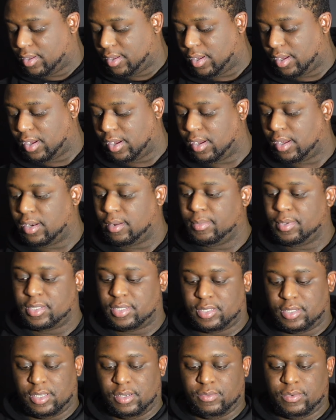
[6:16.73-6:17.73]
Let me
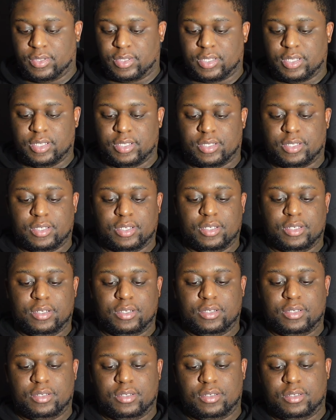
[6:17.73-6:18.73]
see what this
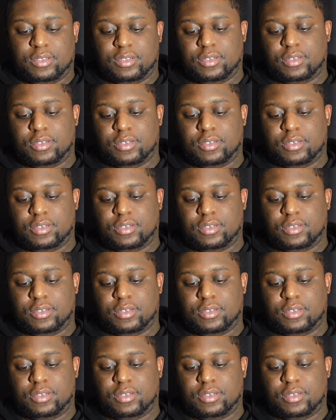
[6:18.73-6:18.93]
is.